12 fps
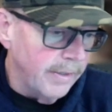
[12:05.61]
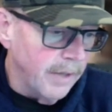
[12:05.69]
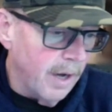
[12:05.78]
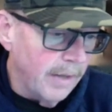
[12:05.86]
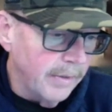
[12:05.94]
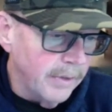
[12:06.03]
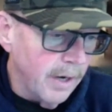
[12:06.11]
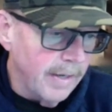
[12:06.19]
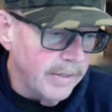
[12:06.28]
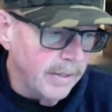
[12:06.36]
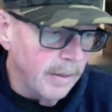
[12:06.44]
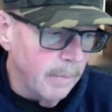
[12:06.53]
Thought, thought
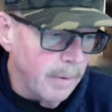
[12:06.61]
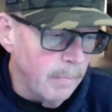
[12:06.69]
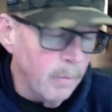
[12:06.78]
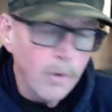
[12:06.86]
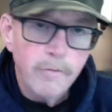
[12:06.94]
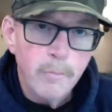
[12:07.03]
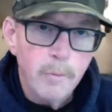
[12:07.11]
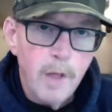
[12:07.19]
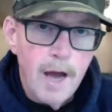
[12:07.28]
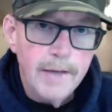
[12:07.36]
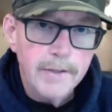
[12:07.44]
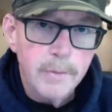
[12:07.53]
I'd see a bit more from
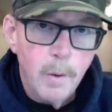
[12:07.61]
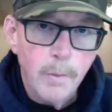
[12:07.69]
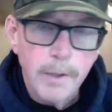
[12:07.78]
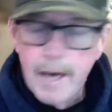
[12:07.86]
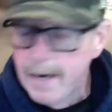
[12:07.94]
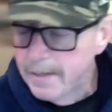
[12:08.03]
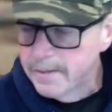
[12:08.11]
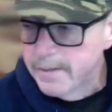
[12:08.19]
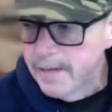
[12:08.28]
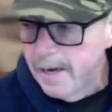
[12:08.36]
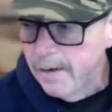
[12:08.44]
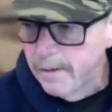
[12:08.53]
Lyons than what we got on
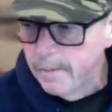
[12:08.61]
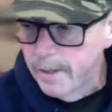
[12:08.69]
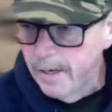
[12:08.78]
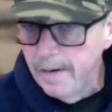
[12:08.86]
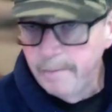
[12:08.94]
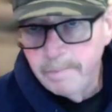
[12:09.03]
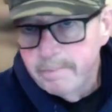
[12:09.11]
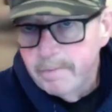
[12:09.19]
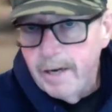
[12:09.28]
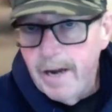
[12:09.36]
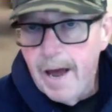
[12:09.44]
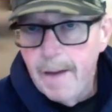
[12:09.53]
Saturday, but hey,
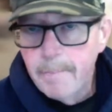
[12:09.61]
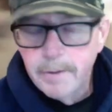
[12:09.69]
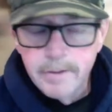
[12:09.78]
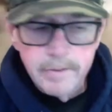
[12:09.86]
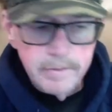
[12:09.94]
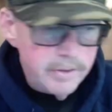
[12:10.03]
eh, it happened.